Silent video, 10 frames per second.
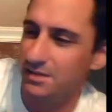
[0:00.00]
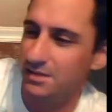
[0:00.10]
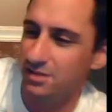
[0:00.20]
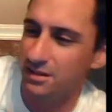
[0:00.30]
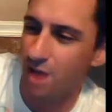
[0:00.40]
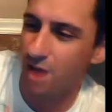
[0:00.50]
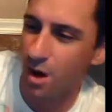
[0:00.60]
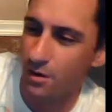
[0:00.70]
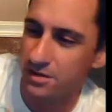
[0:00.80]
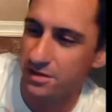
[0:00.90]
like,
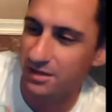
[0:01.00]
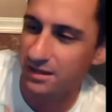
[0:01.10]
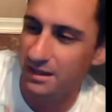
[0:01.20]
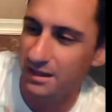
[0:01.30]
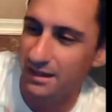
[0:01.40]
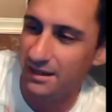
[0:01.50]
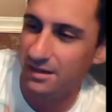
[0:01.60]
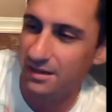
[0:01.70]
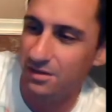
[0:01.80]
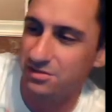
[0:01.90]
"No." He
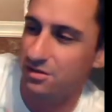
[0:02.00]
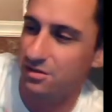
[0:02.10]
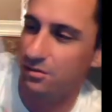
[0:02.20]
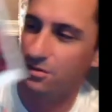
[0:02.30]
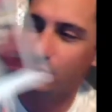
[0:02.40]
goes, "No, don't